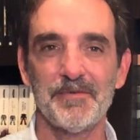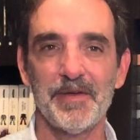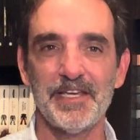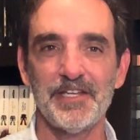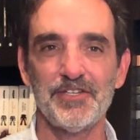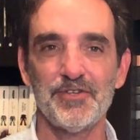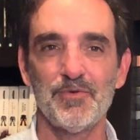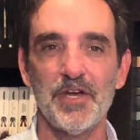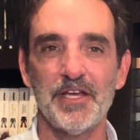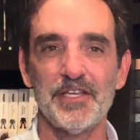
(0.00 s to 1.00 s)
making
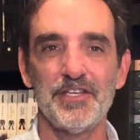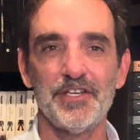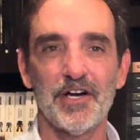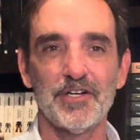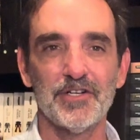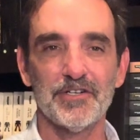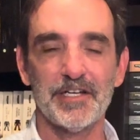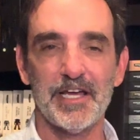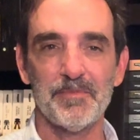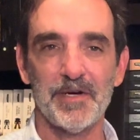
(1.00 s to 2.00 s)
you younger
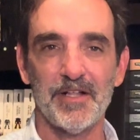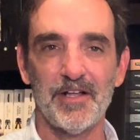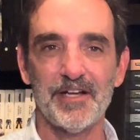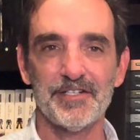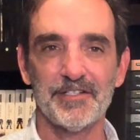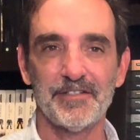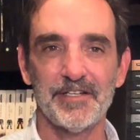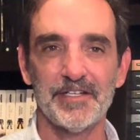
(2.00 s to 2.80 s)
again biologically.